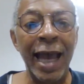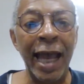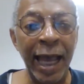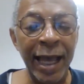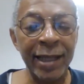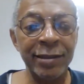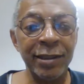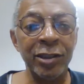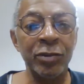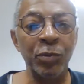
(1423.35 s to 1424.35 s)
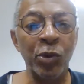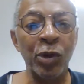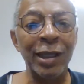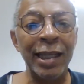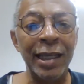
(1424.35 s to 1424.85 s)
axe is more or
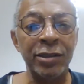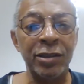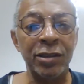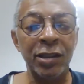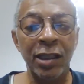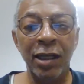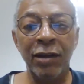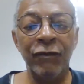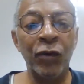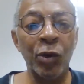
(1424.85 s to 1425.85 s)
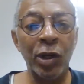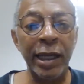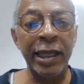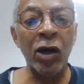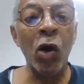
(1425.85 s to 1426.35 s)
less for
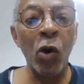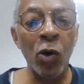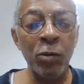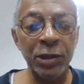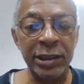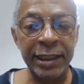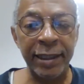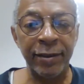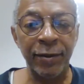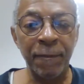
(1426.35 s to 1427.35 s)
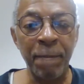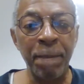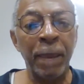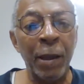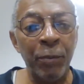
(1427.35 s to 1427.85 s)
a homesteader,
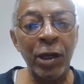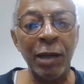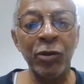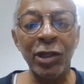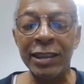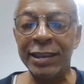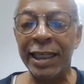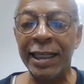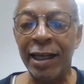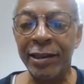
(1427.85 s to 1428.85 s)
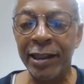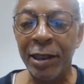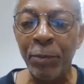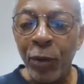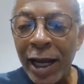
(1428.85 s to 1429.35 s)
but I'm going to take it out there
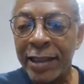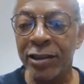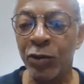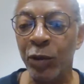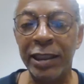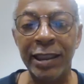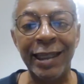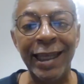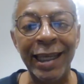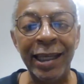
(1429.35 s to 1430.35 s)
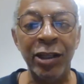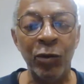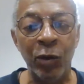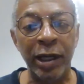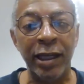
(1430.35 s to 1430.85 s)
and practice with it
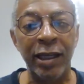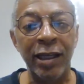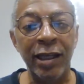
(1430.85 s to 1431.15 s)
anyway.